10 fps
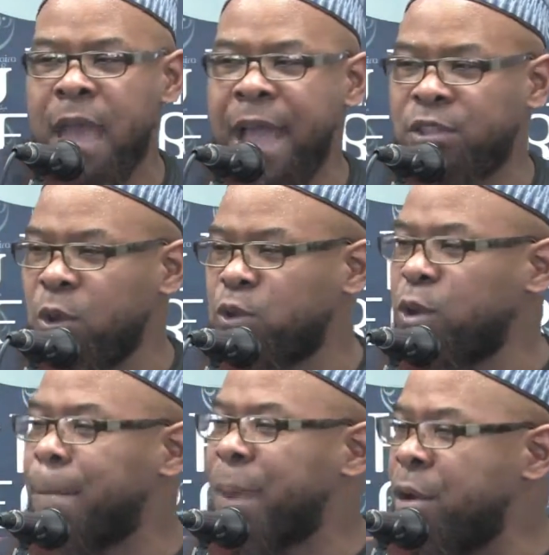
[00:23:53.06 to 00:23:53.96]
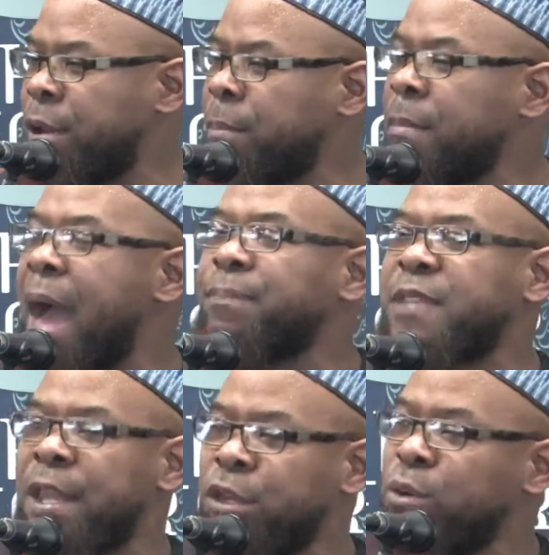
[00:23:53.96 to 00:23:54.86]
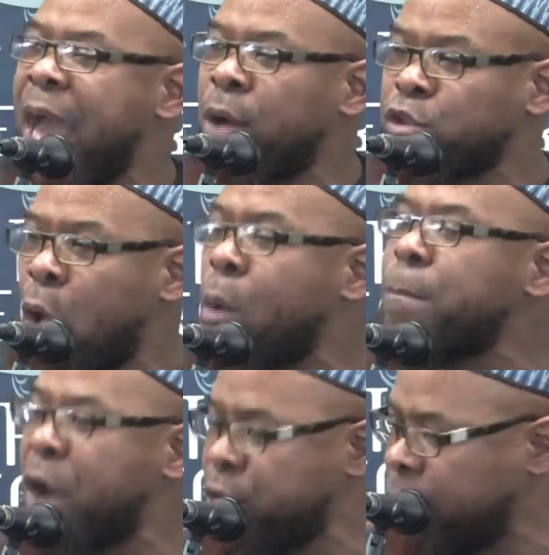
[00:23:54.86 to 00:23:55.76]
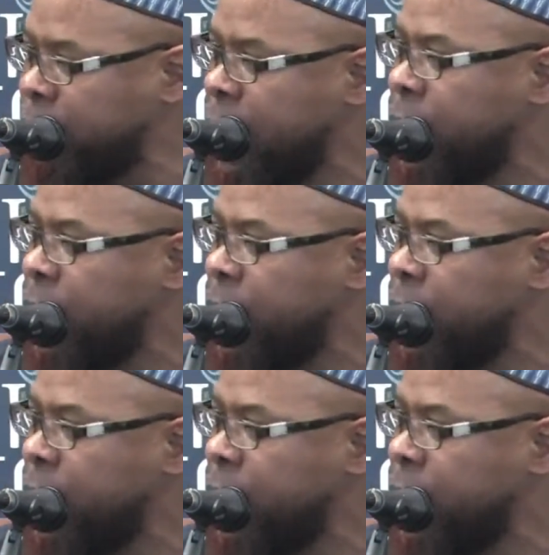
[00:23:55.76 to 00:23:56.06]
I told you to burn him. I'm telling you now, don't burn him